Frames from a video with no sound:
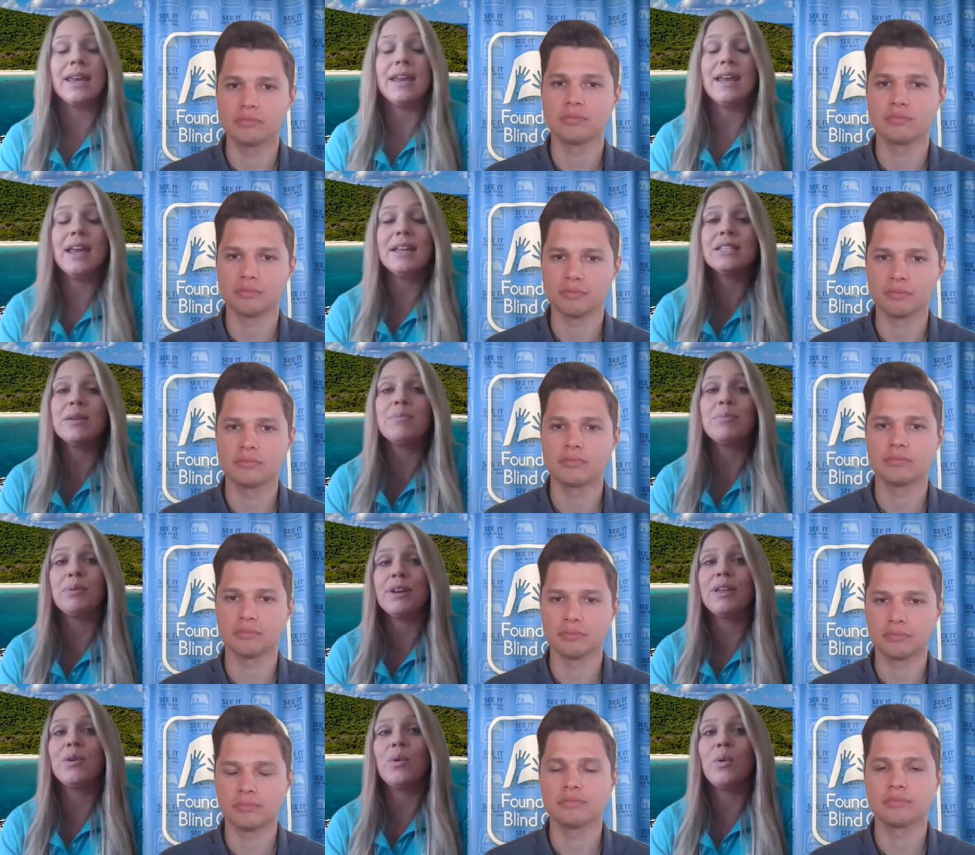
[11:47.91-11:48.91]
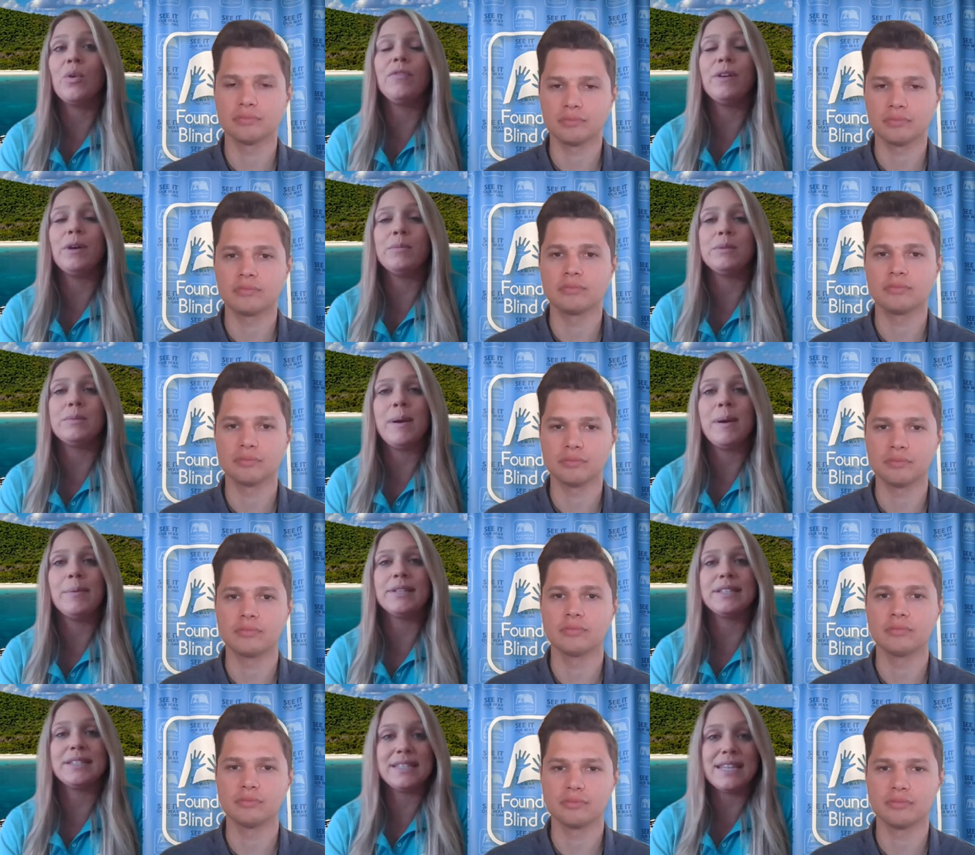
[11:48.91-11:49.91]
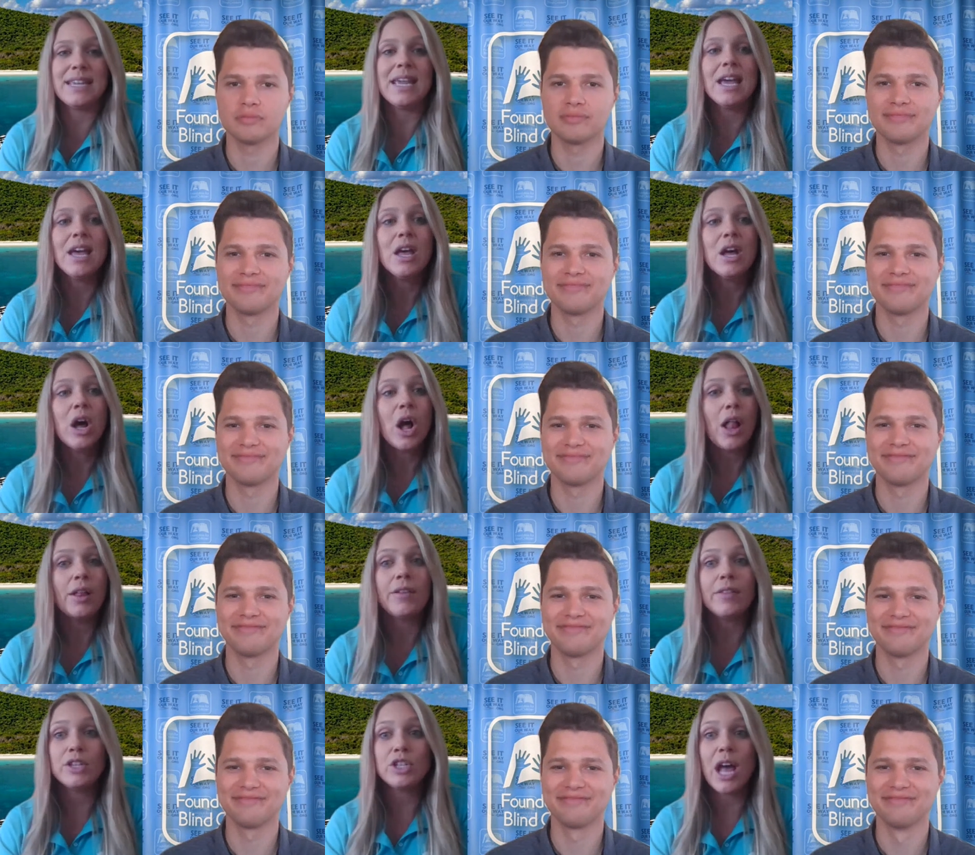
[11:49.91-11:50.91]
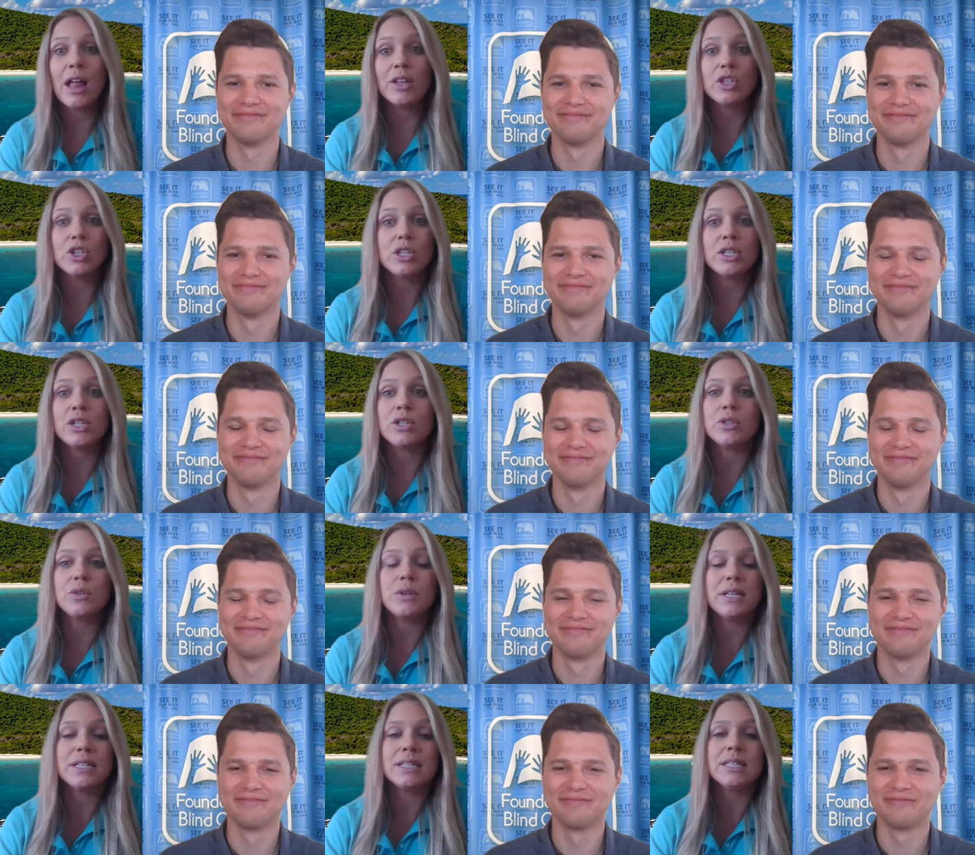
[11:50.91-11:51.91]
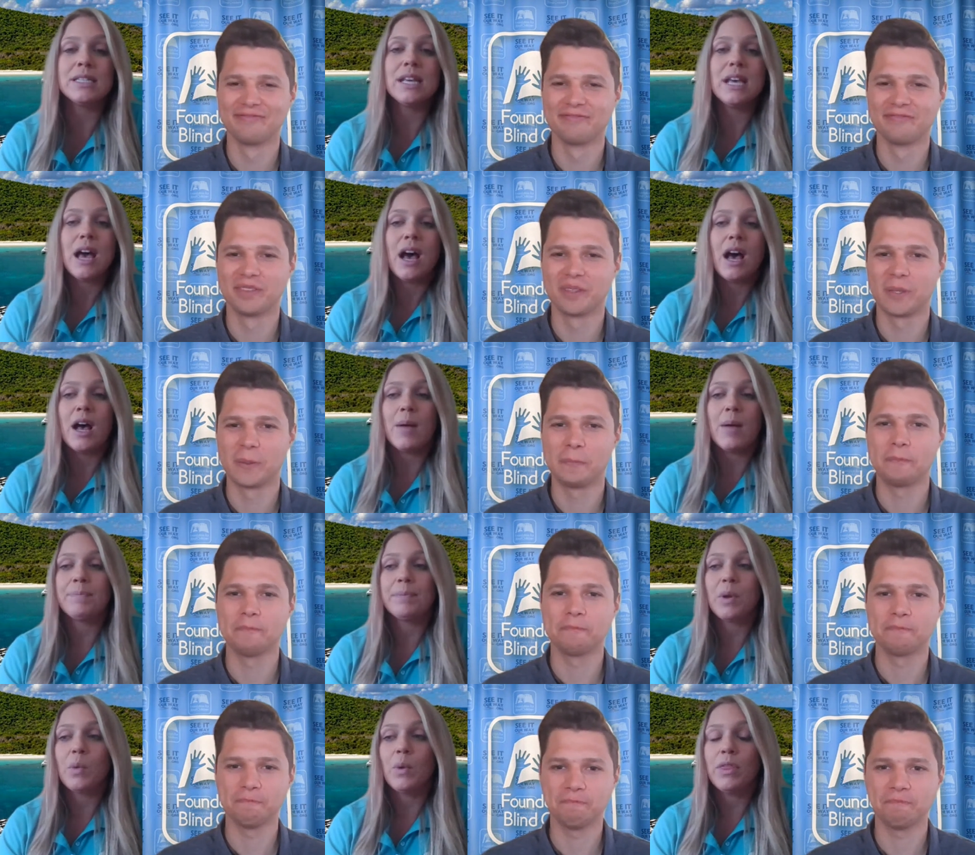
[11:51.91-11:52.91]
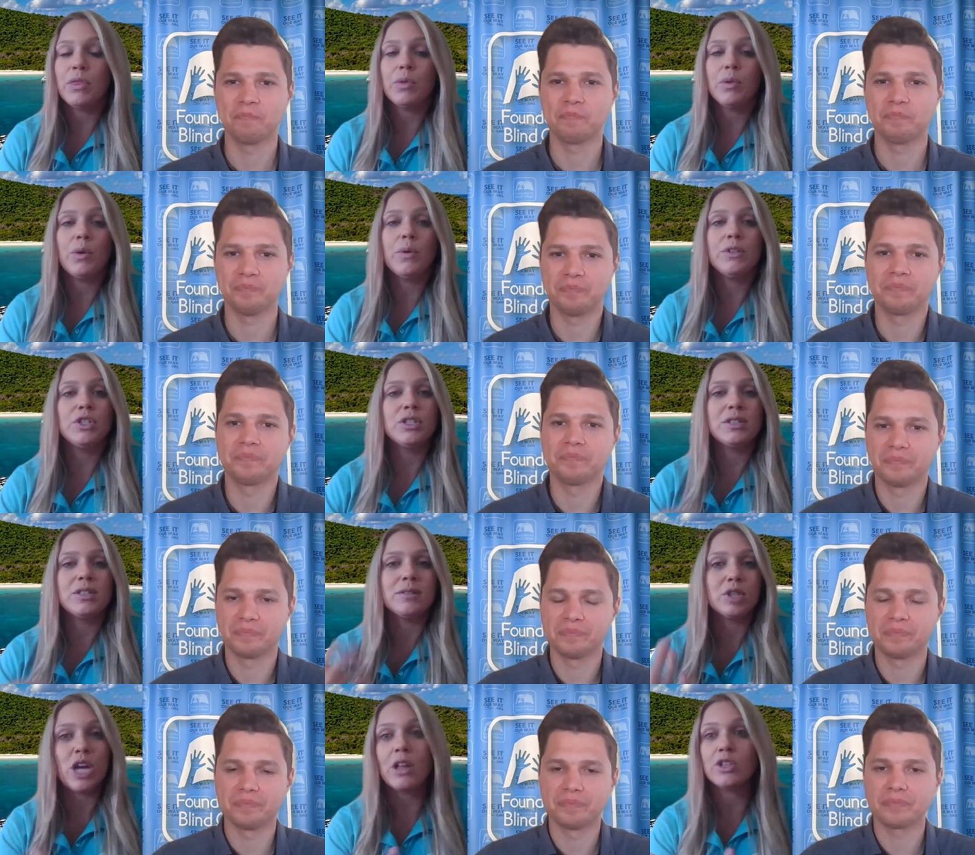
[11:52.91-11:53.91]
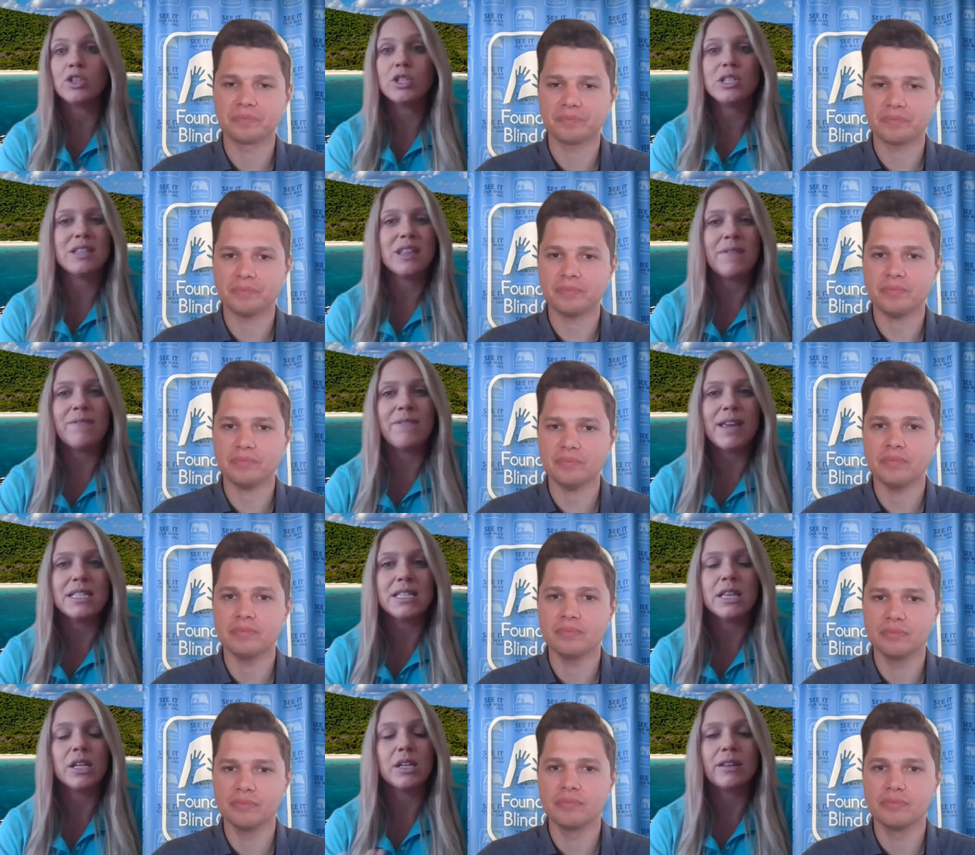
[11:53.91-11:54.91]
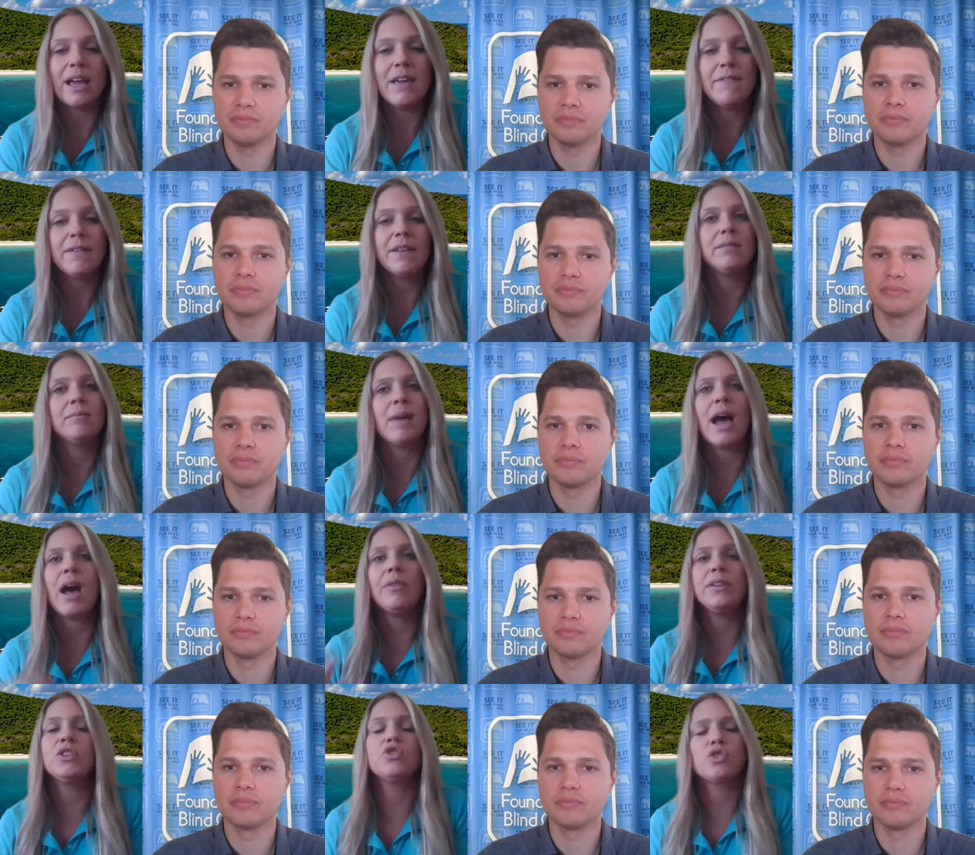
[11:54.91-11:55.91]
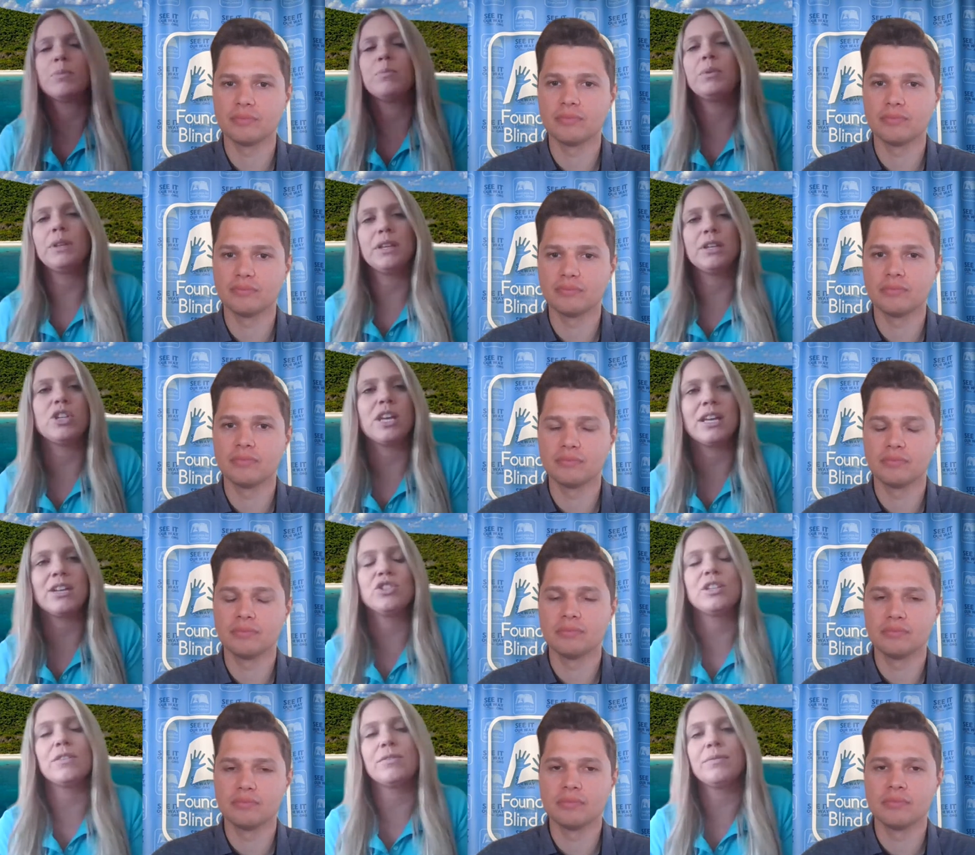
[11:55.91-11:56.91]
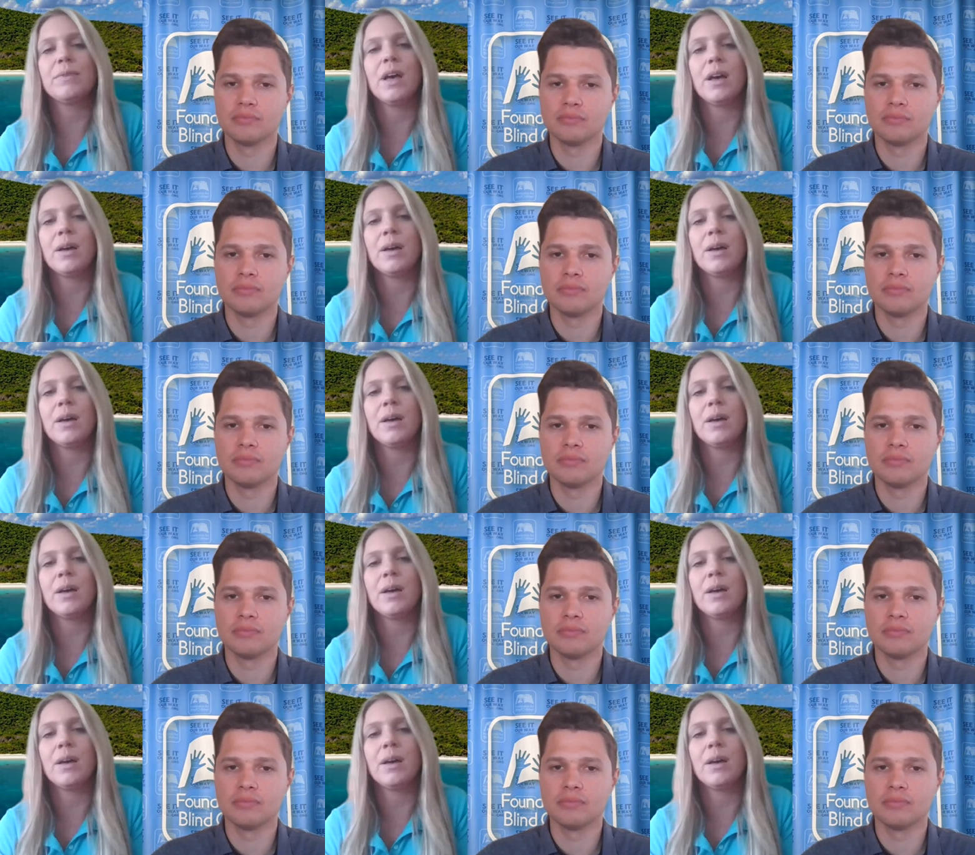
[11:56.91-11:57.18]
Speaker 1: And it's a pretty cool film to be able to see all of the challenges the students um, went through and just the challenges they faced in their life and how this trip really changed it,